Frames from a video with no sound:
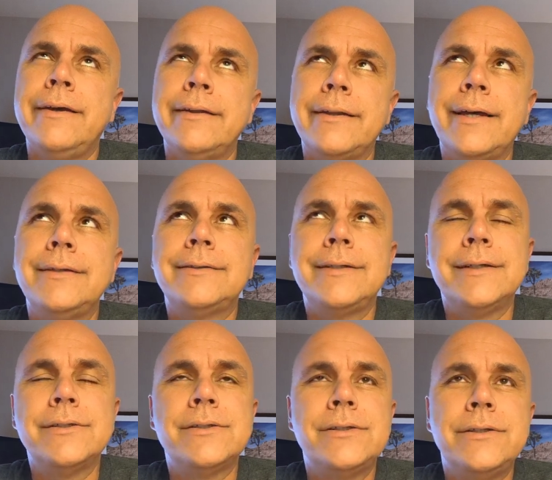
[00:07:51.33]
That
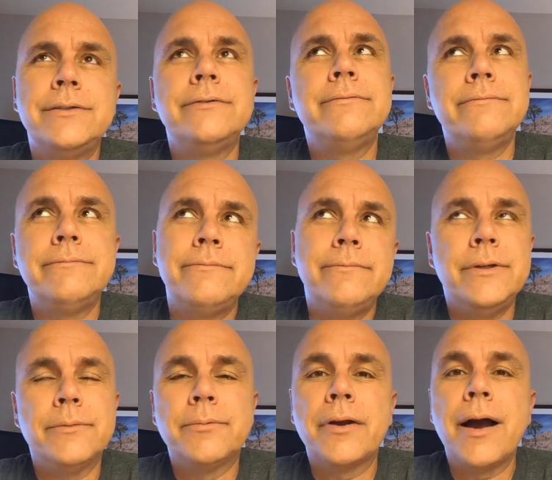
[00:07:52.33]
tells you you're
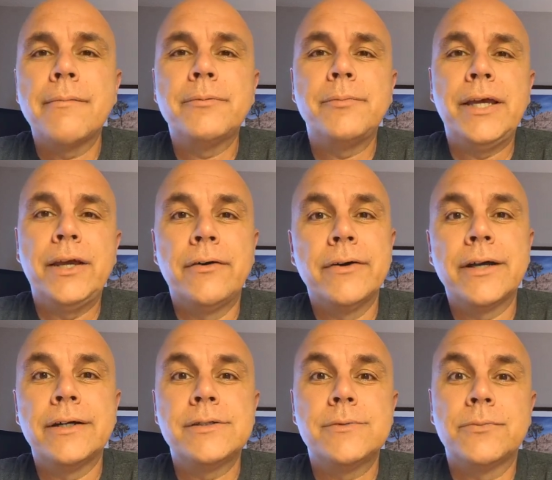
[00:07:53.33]
probably going
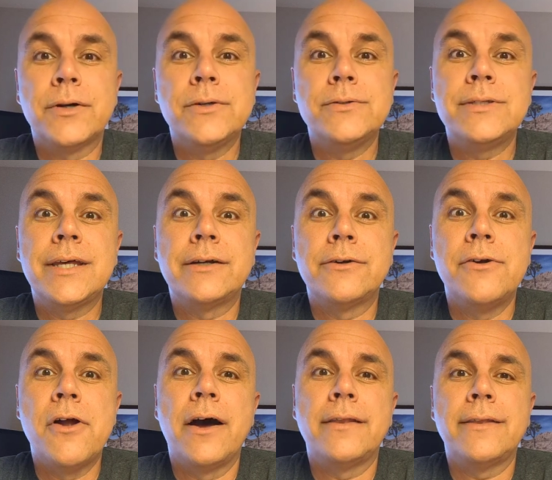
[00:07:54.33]
on some roads that are
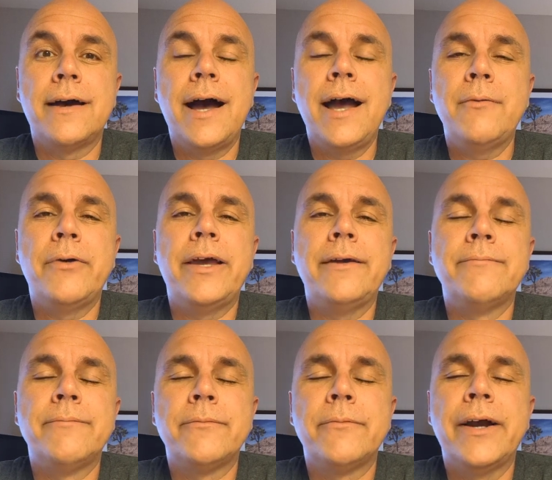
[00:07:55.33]
not the highway,
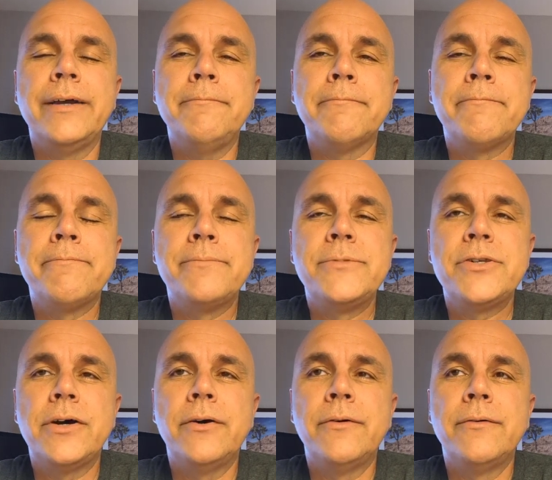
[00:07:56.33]
right?
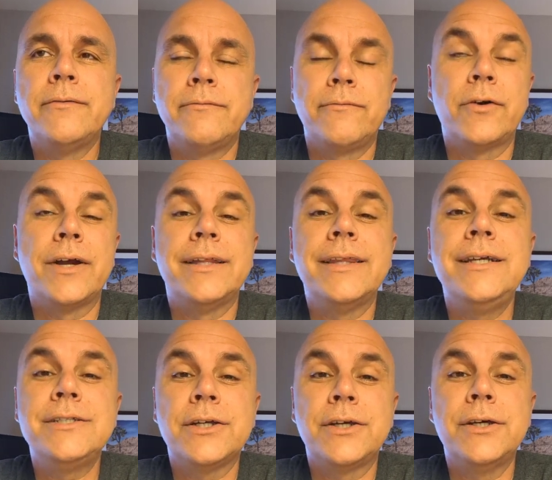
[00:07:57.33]
So for at
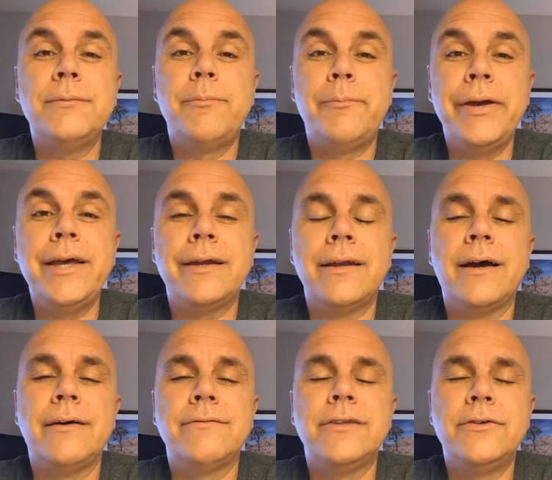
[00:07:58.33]
least a good bit
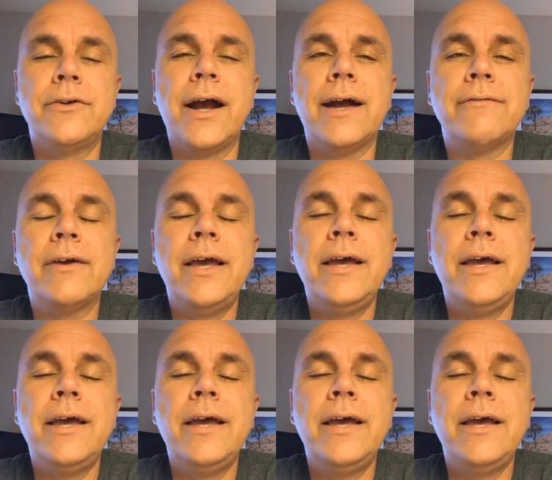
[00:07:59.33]
of the drive.